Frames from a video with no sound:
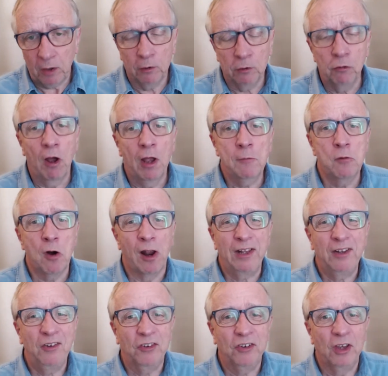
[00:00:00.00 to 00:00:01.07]
crime
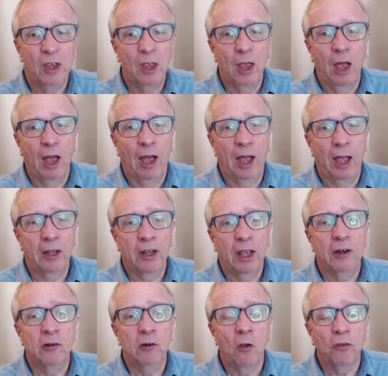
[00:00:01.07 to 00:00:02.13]
rates,
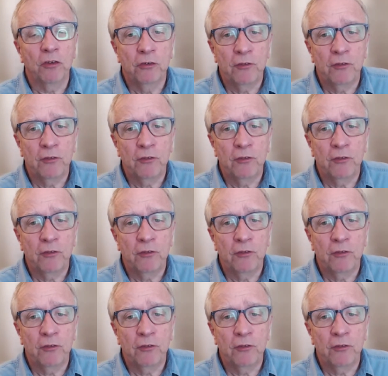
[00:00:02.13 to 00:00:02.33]
and lots